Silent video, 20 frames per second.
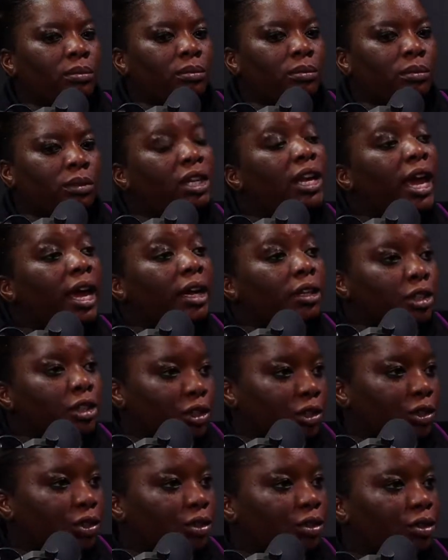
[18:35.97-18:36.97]

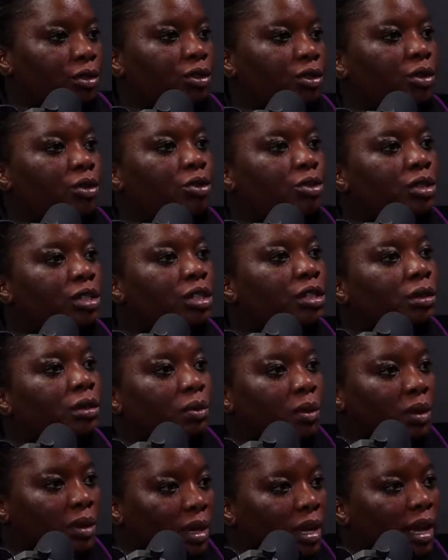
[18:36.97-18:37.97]
cash, you know, to deal
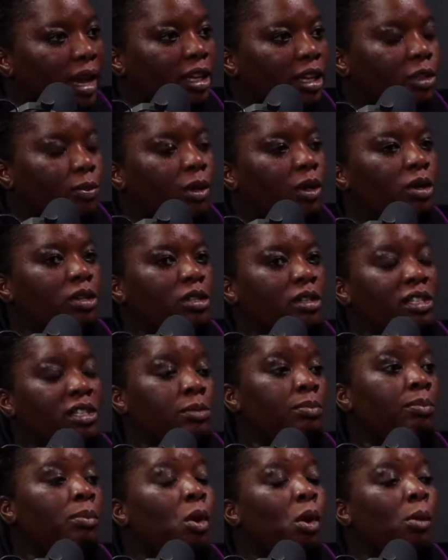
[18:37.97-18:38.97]
with cash because
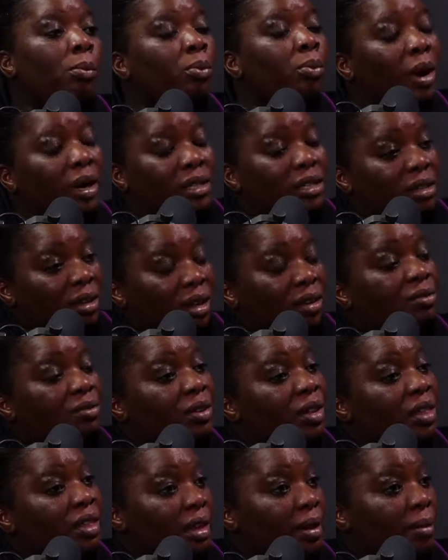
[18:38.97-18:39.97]
it's more practical
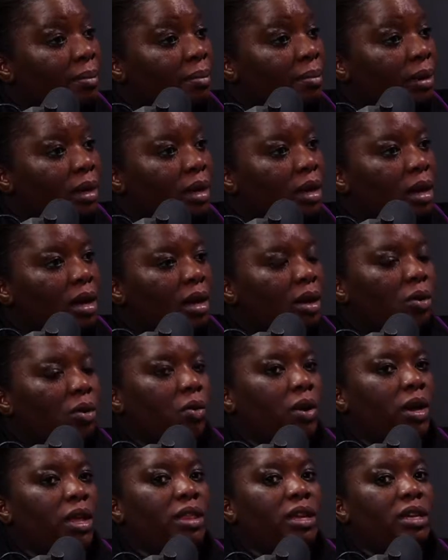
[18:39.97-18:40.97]
for them,
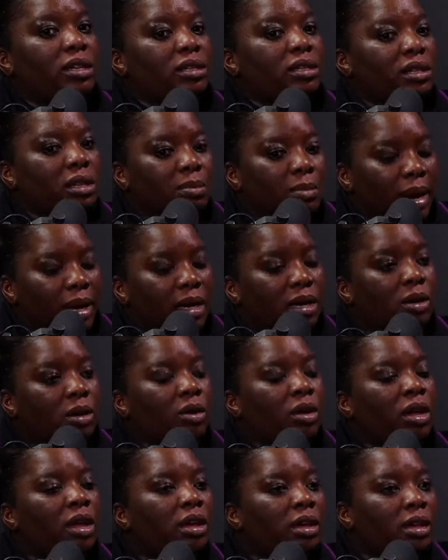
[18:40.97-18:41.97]
where they see money,
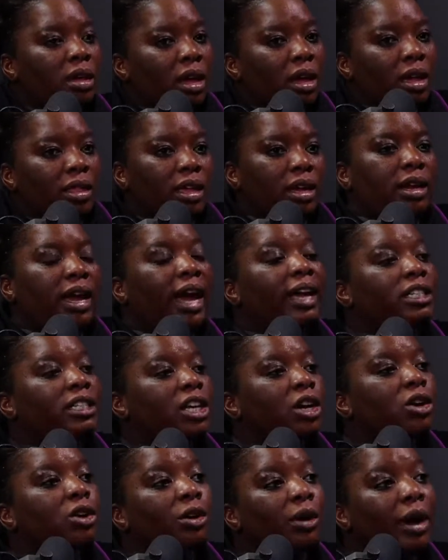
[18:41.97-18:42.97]
okay, they
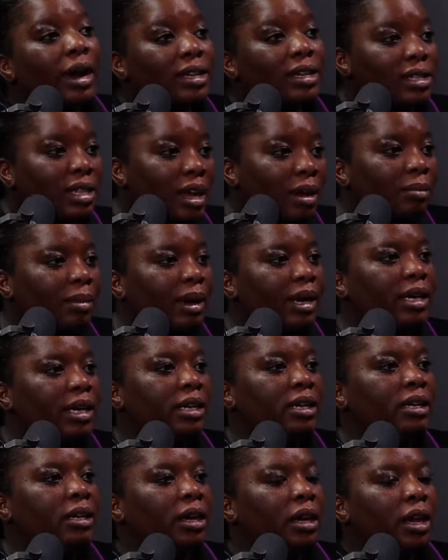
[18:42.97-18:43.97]
categorize their
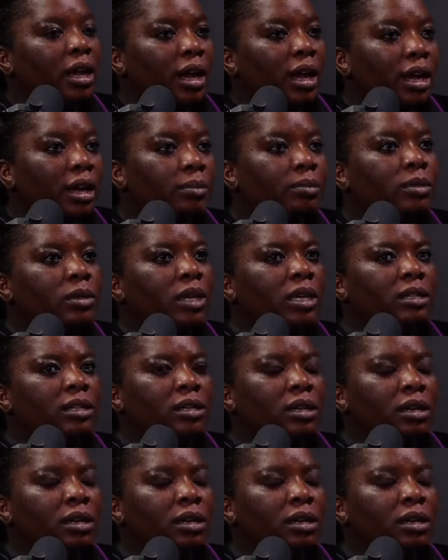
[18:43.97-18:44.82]
money. There's